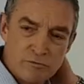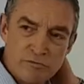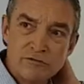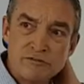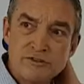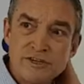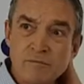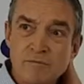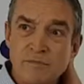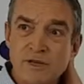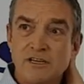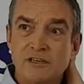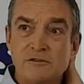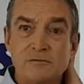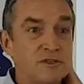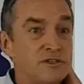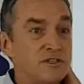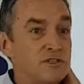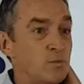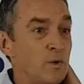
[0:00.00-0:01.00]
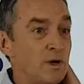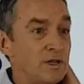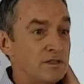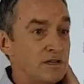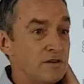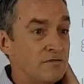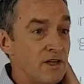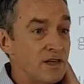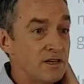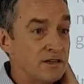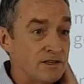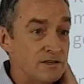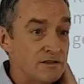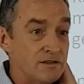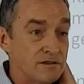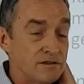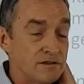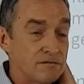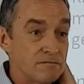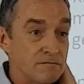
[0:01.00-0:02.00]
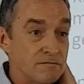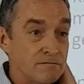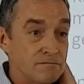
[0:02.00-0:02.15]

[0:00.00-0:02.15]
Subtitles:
well, project management is well defined.